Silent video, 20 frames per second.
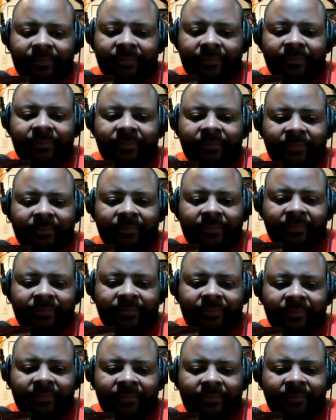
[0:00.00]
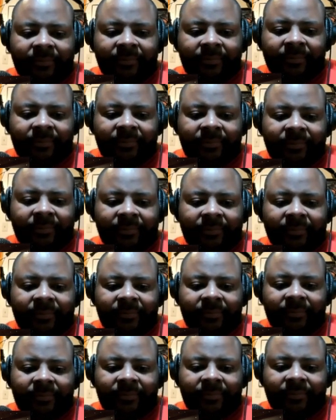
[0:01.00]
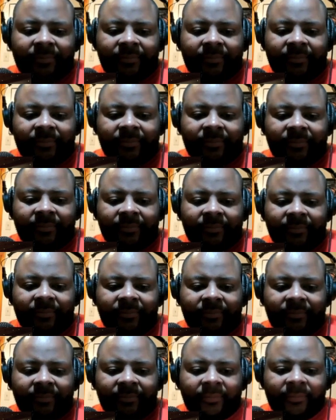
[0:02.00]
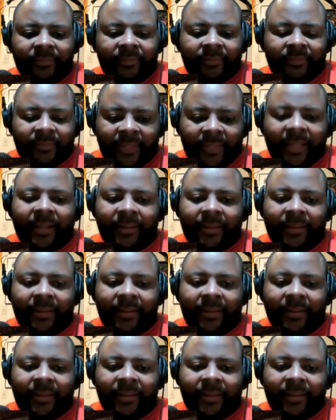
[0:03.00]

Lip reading: [no speech]